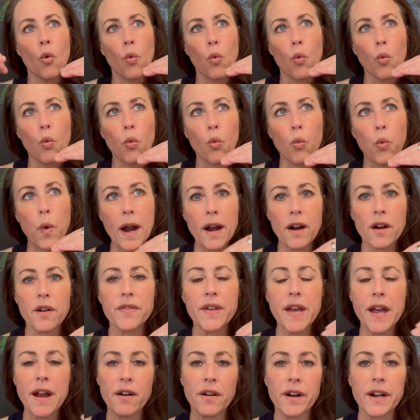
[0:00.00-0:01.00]
where are
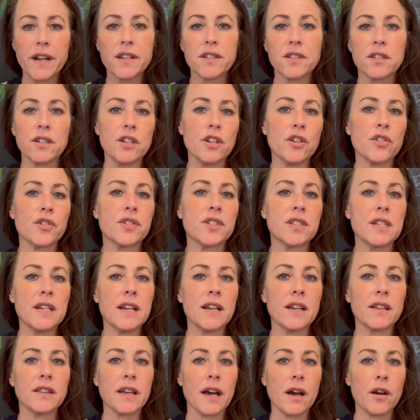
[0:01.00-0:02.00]
the areas that you're
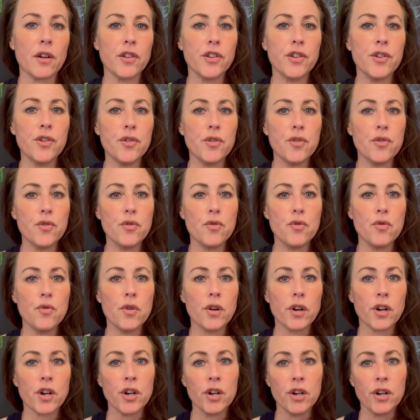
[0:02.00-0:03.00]
seeing that you
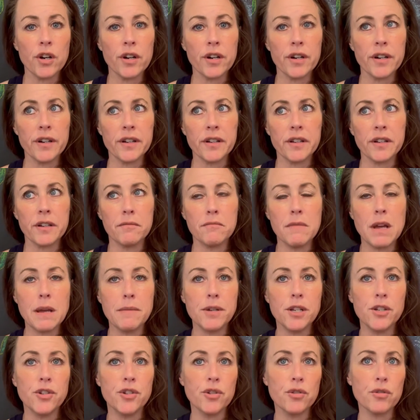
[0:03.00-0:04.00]
could
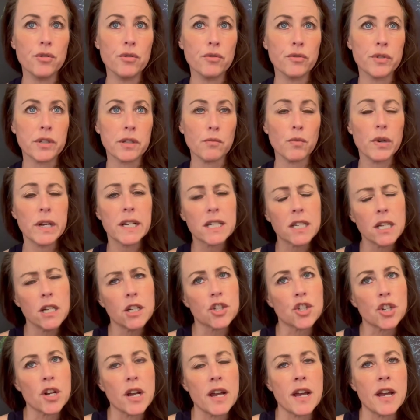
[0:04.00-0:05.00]
maybe do some
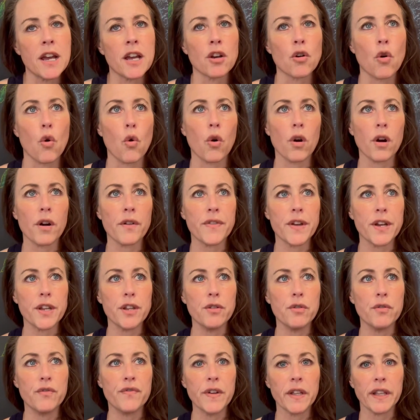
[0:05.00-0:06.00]
reteaching, or that
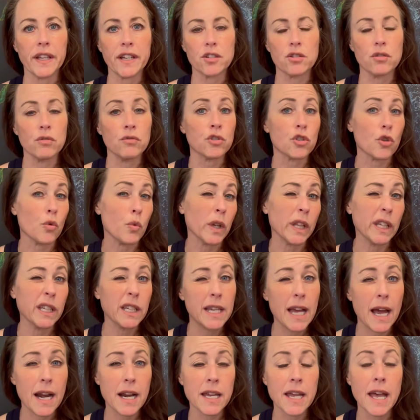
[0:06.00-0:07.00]
you feel like students are really
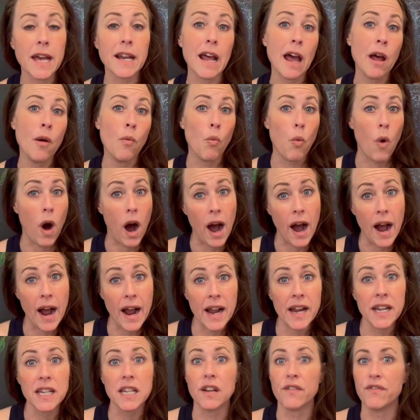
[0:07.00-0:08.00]
getting it, and
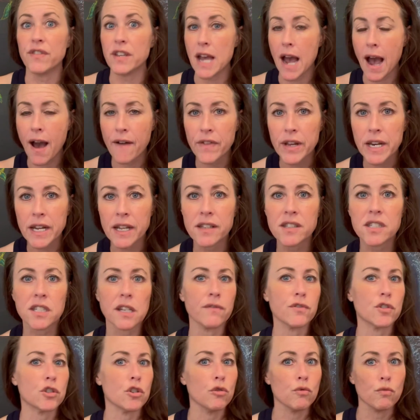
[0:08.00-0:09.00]
why? Give the evidence,
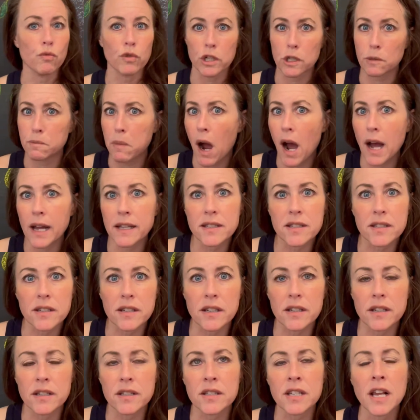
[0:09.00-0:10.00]
give student
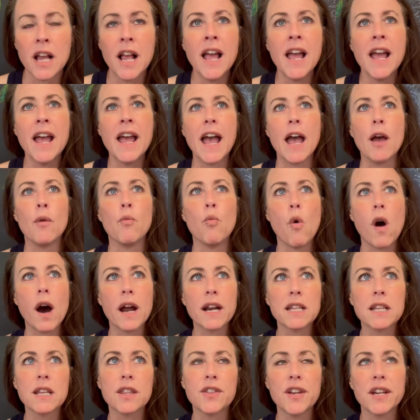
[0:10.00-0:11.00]
responses. And one
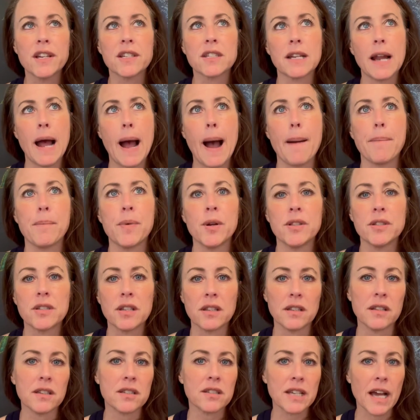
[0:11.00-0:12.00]
of the things that happens in
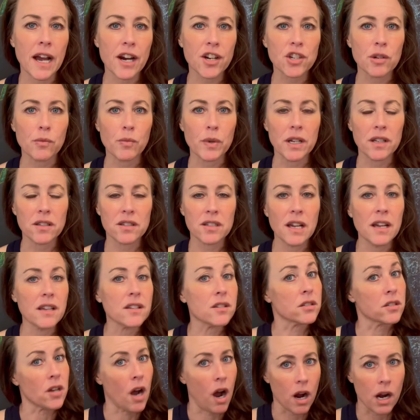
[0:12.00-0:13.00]
this section when it says
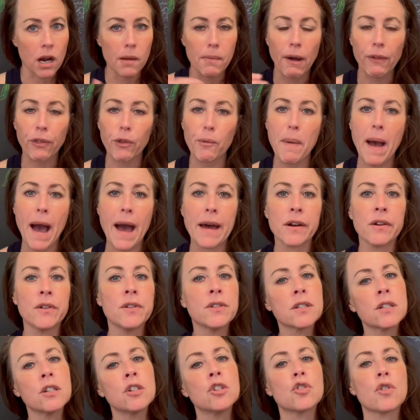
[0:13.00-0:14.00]
talk about the
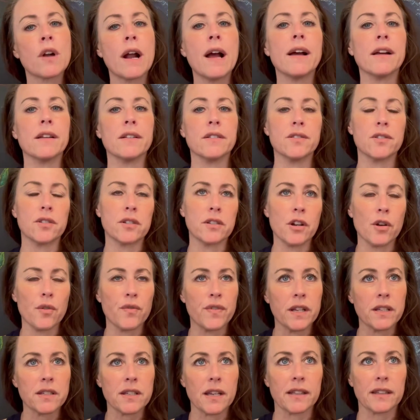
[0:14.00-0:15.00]
patterns and trends,
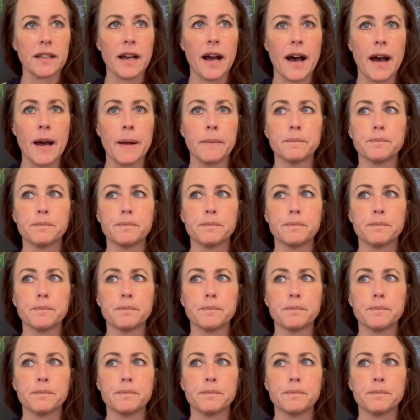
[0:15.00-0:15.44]
things like that,